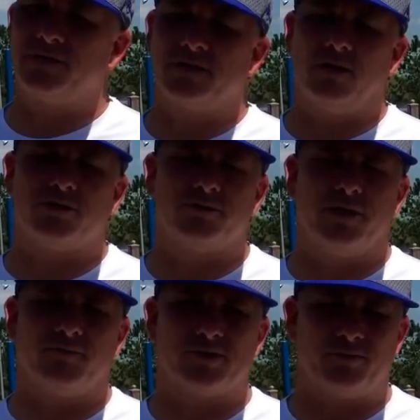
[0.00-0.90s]
and can also
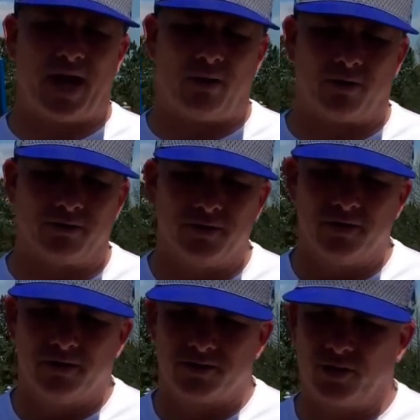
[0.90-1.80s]
hit with some power.
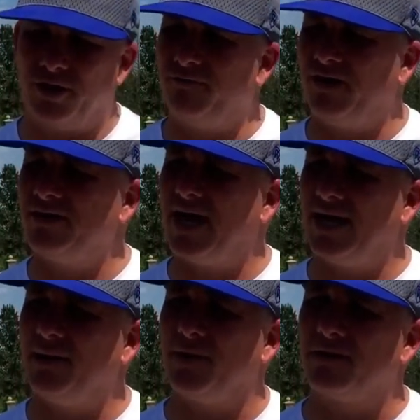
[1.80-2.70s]
So they're very
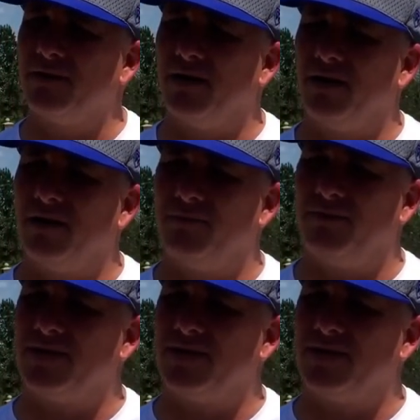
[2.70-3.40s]
dynamic. They've